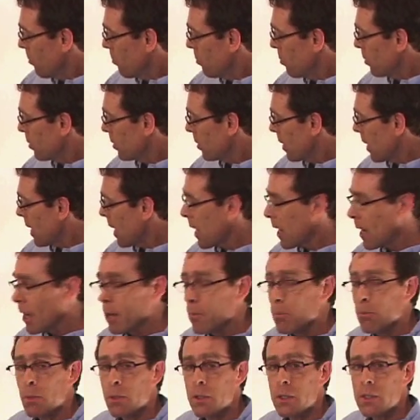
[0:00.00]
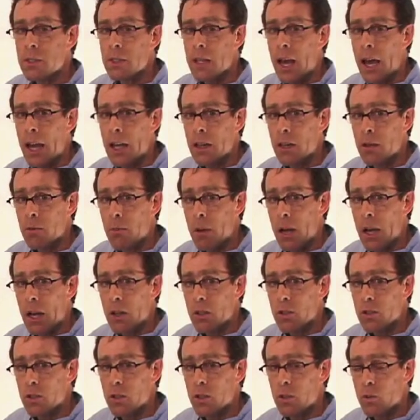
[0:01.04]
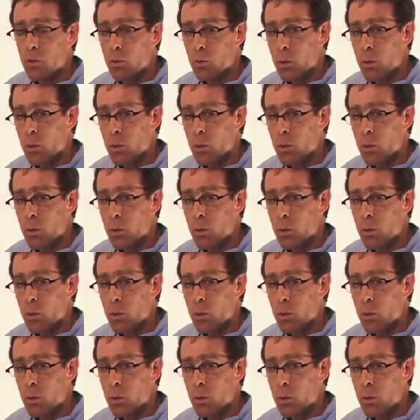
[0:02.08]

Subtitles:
put the hand beside the mouse.